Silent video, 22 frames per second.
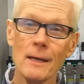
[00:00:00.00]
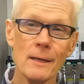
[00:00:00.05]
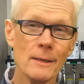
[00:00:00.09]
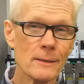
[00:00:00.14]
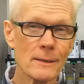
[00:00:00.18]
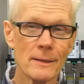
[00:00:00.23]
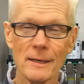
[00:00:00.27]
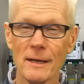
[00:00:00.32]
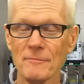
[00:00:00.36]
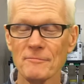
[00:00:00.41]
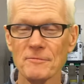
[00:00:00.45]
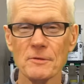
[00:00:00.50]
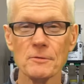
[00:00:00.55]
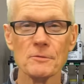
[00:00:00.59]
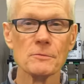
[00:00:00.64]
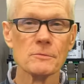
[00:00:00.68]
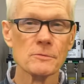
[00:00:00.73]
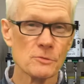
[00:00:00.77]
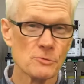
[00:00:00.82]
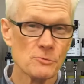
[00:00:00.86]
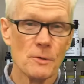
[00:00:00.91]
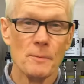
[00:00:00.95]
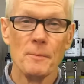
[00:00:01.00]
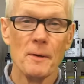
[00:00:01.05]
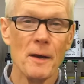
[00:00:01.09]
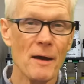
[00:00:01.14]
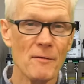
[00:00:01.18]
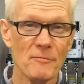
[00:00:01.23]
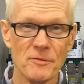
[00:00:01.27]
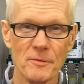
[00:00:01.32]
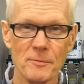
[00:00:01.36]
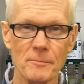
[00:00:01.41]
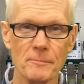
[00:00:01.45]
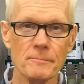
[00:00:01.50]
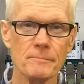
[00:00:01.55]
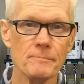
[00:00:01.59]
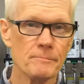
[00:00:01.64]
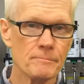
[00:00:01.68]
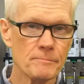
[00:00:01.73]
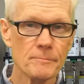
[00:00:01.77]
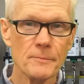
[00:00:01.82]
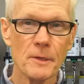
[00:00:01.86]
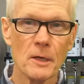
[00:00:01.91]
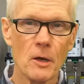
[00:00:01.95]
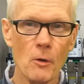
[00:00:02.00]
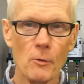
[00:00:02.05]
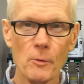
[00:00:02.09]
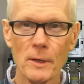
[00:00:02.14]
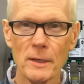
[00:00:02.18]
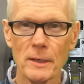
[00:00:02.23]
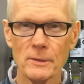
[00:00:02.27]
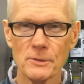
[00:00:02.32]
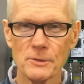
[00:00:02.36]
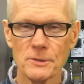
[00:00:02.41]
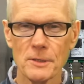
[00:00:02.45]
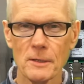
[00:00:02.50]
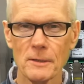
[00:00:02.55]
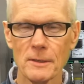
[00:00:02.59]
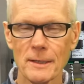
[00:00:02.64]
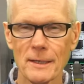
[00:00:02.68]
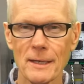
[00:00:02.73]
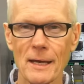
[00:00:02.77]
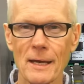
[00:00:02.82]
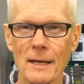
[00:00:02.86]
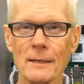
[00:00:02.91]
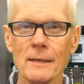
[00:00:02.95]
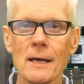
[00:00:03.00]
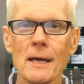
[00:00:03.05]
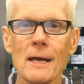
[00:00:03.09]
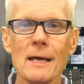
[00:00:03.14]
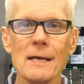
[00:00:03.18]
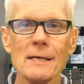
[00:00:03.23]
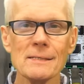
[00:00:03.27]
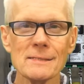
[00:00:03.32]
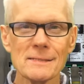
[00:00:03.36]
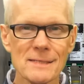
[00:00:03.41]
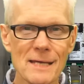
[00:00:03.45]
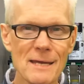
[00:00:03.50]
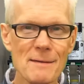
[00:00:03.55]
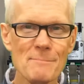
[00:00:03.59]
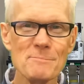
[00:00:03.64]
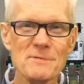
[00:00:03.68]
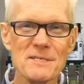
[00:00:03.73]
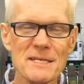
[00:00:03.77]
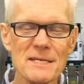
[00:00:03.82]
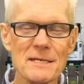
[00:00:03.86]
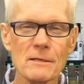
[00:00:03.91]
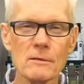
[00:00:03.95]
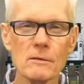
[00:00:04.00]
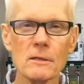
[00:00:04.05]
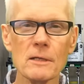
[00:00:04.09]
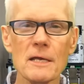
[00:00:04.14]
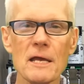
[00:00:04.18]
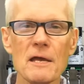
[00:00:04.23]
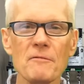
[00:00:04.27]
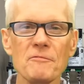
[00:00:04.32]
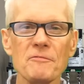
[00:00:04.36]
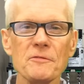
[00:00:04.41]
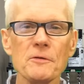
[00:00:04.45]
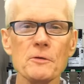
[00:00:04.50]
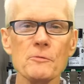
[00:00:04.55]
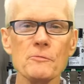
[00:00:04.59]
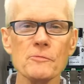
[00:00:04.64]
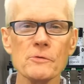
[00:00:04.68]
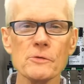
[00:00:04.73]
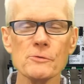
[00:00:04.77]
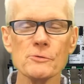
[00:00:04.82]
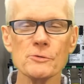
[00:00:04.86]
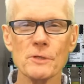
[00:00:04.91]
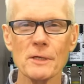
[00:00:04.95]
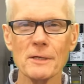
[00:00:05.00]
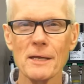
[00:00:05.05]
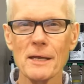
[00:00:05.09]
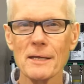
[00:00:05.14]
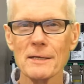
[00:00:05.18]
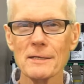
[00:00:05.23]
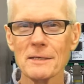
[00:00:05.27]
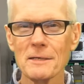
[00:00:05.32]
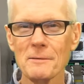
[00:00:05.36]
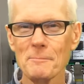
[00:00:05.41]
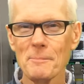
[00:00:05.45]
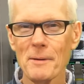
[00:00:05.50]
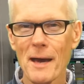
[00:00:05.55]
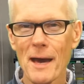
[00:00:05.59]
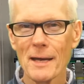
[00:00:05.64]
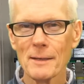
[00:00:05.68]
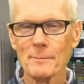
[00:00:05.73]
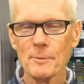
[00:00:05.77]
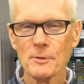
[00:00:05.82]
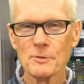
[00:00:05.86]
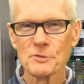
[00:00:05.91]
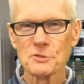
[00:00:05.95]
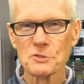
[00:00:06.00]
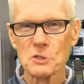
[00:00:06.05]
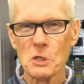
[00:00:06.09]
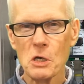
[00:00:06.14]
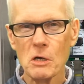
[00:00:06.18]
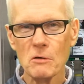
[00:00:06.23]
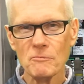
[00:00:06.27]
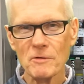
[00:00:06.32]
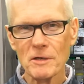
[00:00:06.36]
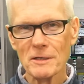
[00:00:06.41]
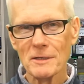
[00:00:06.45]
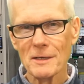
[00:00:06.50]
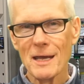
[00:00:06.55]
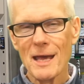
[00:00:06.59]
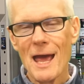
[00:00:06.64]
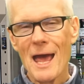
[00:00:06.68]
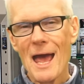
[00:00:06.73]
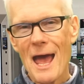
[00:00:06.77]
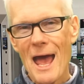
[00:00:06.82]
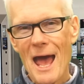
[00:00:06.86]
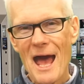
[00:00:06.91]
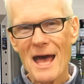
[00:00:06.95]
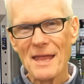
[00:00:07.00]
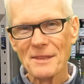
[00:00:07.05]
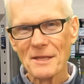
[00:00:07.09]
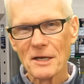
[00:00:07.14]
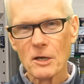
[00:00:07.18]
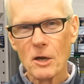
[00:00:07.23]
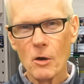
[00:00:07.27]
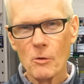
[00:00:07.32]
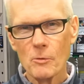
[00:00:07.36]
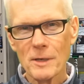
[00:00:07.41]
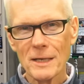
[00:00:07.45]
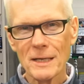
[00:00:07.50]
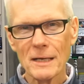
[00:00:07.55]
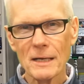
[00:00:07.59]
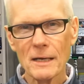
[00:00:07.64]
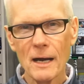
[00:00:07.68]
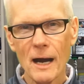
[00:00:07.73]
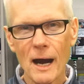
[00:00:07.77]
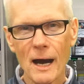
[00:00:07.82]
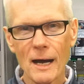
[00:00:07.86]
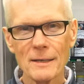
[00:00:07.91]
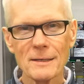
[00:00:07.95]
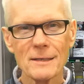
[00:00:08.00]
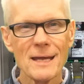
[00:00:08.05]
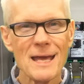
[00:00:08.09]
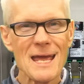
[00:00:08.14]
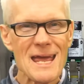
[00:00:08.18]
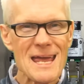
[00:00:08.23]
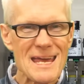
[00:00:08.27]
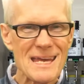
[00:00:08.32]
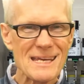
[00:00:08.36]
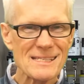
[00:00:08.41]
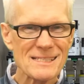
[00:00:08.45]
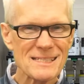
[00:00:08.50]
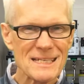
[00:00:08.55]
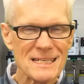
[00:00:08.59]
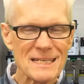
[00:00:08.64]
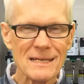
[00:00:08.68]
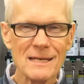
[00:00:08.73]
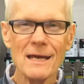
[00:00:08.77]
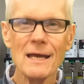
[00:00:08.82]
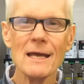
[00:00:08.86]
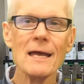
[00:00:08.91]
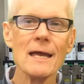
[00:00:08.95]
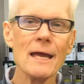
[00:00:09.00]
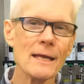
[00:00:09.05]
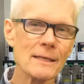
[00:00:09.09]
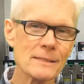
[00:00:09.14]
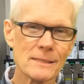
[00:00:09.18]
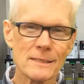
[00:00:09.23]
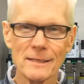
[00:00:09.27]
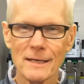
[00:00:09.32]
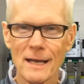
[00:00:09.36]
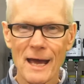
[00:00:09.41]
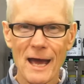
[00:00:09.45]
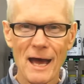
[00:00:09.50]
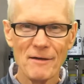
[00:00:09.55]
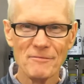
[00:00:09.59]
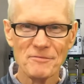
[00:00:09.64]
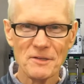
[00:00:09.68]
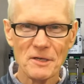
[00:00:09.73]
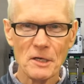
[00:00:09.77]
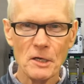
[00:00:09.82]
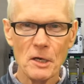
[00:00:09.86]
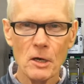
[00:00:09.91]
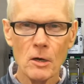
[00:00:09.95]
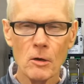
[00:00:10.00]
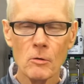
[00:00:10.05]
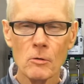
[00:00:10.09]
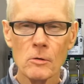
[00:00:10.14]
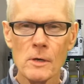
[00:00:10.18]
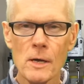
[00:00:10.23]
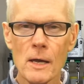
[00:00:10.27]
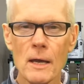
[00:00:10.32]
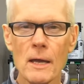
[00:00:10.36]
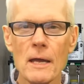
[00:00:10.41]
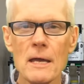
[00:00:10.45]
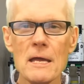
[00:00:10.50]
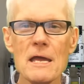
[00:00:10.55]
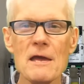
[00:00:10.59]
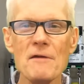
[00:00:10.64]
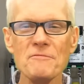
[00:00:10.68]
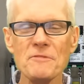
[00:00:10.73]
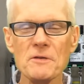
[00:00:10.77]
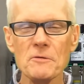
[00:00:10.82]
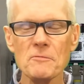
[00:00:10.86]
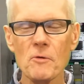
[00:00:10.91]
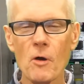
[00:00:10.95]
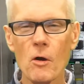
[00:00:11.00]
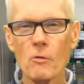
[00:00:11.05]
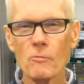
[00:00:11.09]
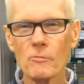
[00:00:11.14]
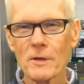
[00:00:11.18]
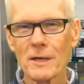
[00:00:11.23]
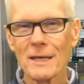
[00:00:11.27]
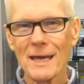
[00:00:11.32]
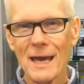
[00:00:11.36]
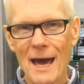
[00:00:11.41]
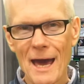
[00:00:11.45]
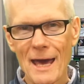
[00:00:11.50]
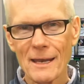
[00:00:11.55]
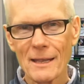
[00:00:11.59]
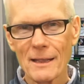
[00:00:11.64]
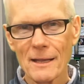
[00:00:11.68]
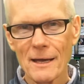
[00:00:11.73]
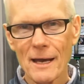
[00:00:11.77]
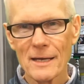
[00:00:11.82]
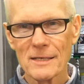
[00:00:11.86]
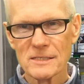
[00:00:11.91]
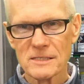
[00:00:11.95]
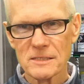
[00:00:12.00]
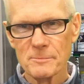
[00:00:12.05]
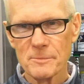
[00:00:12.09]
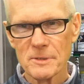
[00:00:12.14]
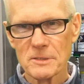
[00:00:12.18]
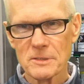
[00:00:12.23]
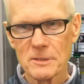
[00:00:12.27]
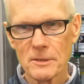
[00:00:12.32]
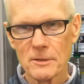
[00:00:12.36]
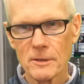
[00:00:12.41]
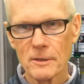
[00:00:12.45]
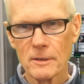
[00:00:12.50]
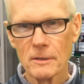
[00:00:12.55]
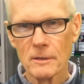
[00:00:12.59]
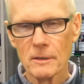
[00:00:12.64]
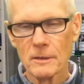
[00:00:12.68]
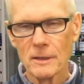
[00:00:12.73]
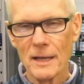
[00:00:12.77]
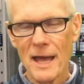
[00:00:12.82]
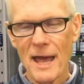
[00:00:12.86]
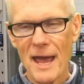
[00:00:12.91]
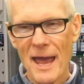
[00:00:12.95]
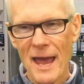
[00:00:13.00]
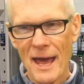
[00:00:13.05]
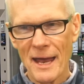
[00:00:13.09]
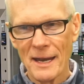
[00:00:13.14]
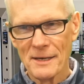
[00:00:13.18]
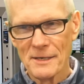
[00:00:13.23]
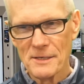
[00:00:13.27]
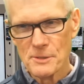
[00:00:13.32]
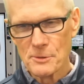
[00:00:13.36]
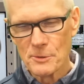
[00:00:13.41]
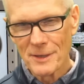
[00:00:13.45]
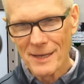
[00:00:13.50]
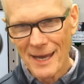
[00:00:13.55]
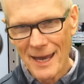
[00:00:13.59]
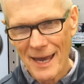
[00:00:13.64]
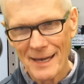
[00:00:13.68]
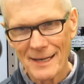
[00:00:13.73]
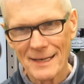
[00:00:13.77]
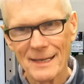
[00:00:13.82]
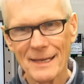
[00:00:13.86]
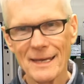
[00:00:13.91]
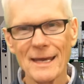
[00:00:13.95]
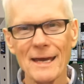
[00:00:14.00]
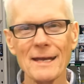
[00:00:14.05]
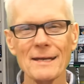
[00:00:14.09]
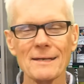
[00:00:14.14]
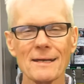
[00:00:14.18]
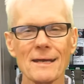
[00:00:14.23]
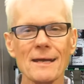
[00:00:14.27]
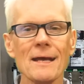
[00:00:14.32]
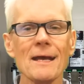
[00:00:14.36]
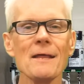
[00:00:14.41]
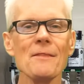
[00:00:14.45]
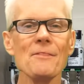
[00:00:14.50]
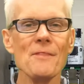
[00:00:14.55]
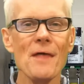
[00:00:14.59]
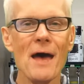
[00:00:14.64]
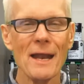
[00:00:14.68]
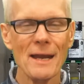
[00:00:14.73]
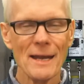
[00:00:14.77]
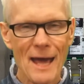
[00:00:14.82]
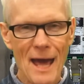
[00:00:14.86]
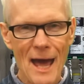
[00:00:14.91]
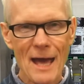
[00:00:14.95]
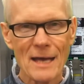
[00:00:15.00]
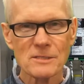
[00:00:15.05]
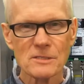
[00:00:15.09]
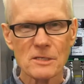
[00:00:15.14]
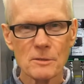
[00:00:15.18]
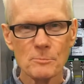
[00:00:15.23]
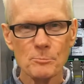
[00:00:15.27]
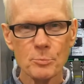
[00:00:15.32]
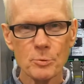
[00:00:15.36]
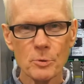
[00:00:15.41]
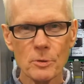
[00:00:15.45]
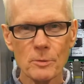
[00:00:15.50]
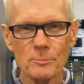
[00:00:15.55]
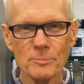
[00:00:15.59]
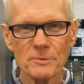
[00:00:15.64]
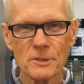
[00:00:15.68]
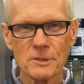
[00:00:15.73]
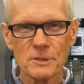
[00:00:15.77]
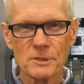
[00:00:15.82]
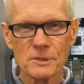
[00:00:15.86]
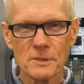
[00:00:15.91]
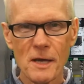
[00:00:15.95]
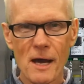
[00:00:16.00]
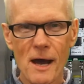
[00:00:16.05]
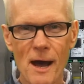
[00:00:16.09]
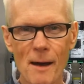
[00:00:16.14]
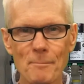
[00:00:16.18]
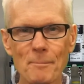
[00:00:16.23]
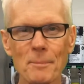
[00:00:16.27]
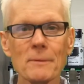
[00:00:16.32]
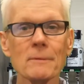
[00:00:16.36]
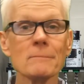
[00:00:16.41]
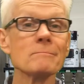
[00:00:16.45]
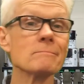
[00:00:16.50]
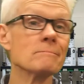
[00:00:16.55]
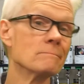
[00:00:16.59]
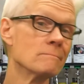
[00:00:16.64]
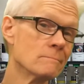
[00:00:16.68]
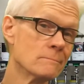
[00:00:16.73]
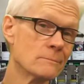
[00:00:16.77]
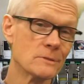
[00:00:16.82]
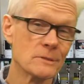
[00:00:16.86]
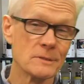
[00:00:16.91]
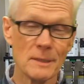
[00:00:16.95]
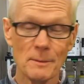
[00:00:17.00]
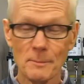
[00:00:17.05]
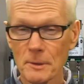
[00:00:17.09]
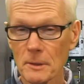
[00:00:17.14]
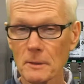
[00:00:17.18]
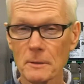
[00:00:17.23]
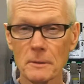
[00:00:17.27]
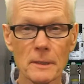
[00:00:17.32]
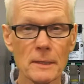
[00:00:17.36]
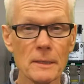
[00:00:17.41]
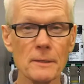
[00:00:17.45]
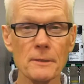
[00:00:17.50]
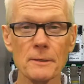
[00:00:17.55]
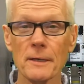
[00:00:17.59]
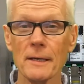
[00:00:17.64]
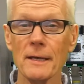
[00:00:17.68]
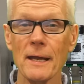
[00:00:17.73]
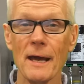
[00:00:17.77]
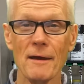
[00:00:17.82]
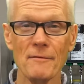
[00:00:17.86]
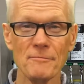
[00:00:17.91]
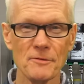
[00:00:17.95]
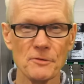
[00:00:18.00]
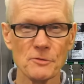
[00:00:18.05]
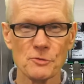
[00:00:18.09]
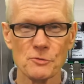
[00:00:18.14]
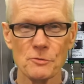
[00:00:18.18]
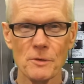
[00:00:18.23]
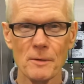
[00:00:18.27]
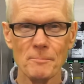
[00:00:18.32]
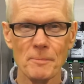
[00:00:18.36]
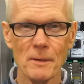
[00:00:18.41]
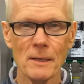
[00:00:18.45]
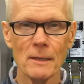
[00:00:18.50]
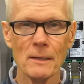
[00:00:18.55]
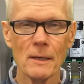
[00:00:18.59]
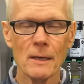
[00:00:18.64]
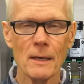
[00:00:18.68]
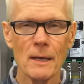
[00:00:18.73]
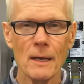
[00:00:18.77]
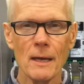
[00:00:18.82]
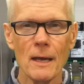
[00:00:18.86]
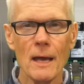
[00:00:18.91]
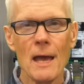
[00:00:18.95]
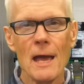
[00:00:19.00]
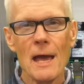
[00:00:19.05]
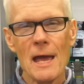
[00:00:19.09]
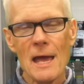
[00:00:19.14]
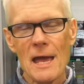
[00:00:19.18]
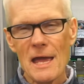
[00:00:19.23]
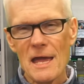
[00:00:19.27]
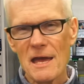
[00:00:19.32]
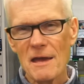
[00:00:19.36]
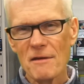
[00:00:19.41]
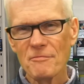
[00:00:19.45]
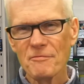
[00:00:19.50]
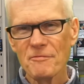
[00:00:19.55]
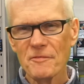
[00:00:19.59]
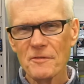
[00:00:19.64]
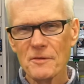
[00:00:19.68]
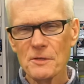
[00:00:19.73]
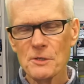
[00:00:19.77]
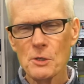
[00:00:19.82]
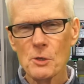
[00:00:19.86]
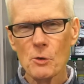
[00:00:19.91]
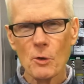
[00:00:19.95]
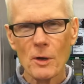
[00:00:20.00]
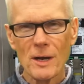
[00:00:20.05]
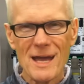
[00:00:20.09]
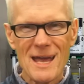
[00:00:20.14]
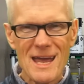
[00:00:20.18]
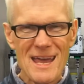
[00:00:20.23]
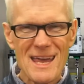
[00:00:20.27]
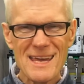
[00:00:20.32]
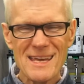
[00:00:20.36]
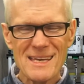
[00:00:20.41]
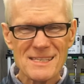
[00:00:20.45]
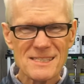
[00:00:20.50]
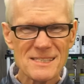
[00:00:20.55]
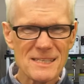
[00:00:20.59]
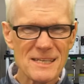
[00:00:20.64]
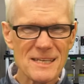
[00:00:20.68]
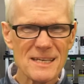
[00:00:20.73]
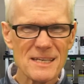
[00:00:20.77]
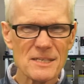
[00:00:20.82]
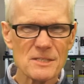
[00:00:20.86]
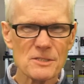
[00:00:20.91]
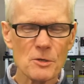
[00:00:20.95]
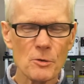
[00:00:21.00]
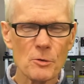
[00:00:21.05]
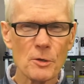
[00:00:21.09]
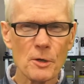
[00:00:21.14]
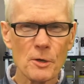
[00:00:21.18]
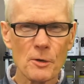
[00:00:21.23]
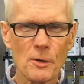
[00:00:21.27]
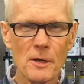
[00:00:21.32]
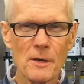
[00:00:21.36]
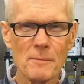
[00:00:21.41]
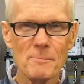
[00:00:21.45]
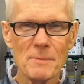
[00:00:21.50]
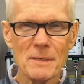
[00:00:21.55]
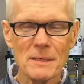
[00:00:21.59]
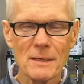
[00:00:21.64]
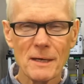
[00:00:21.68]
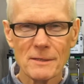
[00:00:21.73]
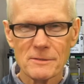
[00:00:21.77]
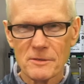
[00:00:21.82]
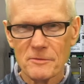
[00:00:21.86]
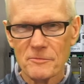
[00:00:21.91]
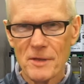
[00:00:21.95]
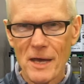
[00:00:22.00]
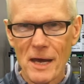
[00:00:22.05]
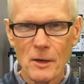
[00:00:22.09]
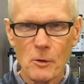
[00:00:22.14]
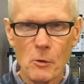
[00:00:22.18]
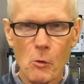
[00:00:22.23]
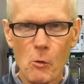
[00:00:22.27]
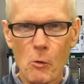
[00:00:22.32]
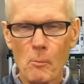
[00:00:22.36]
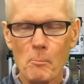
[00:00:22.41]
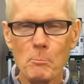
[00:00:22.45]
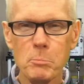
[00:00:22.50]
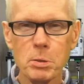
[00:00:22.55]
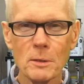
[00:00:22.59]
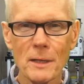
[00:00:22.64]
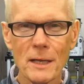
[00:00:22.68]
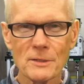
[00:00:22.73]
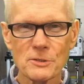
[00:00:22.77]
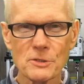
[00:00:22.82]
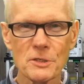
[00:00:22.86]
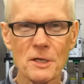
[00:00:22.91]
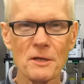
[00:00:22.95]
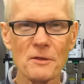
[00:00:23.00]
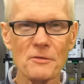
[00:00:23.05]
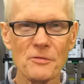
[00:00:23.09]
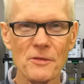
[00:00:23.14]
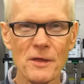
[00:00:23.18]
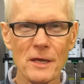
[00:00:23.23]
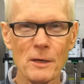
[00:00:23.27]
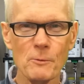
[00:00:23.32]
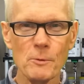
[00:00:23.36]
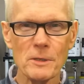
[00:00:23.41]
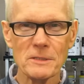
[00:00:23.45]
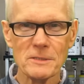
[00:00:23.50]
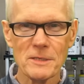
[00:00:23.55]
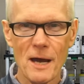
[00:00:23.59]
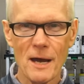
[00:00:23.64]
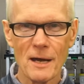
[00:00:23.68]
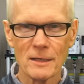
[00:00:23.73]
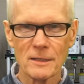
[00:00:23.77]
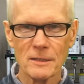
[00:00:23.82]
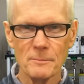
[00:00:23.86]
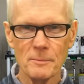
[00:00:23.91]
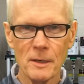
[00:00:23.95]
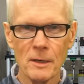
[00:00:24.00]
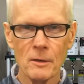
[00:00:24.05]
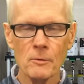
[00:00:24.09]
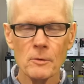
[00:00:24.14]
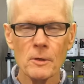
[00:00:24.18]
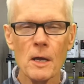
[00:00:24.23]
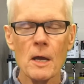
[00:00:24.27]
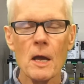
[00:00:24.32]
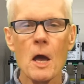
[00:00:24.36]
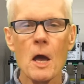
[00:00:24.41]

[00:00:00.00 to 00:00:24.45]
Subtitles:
you're going to have to strip off the coating and start again. Same deal if you've used an incompatible solvent and the coating got hazy, it's going to have to go. If you've over-catalyzed the material and you can't get that acid bloom to stop, similarly, you're going to have to strip it. If your haze is occurring because of that whole blushing thing we talked about,